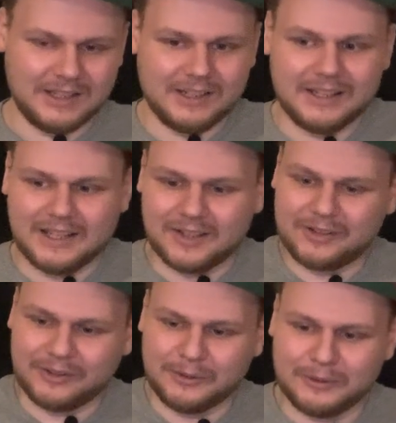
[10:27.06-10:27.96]
Yeah.
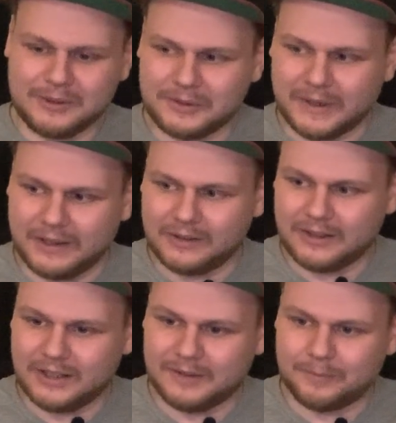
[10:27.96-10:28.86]
So all right.
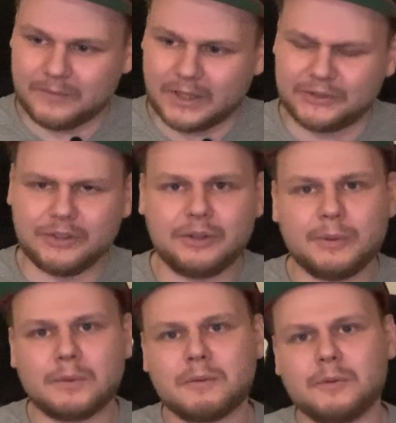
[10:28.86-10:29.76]
I don't know
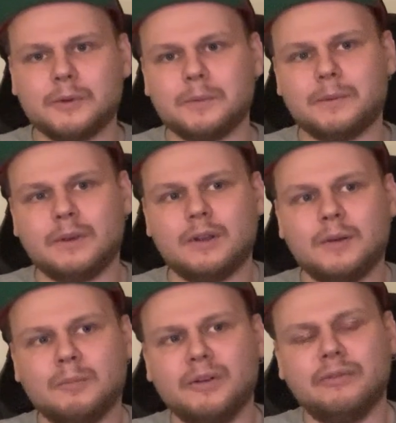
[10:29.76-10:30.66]
what was
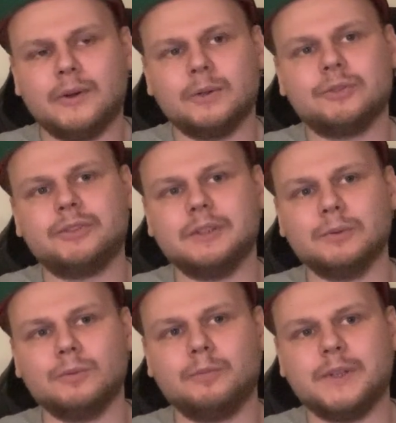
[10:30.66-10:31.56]
my first
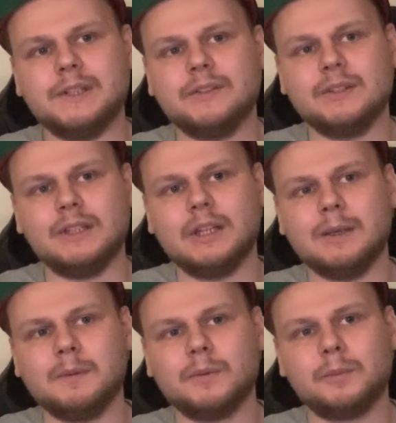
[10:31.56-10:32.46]
real PC
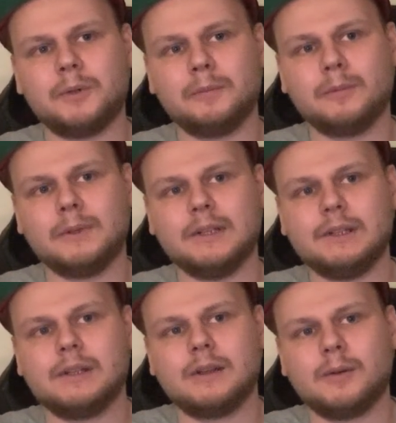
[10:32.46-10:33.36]
game. It was
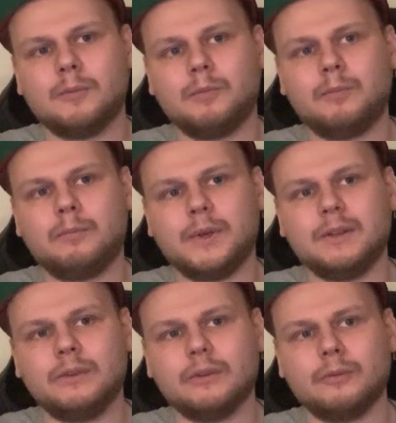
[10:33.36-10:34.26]
probably
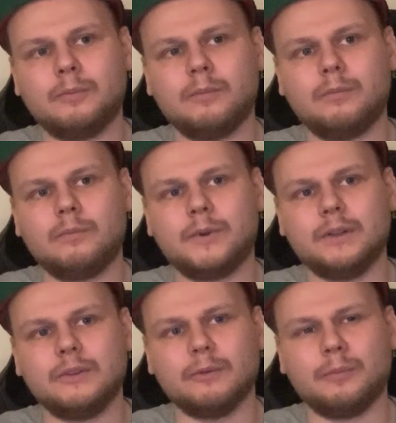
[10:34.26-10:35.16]
Prince of
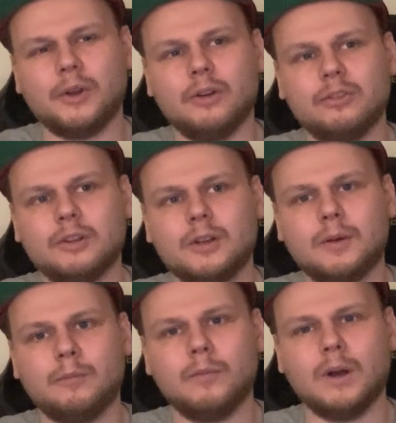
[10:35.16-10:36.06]
Persia,
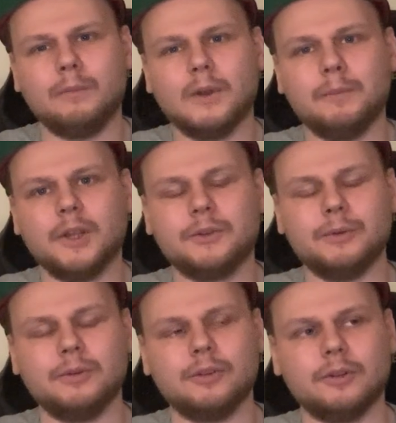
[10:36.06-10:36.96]
but I'm not
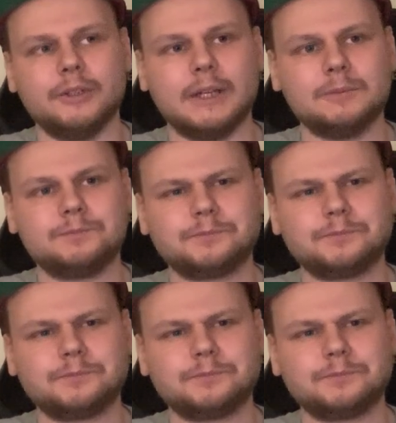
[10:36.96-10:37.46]
too sure now.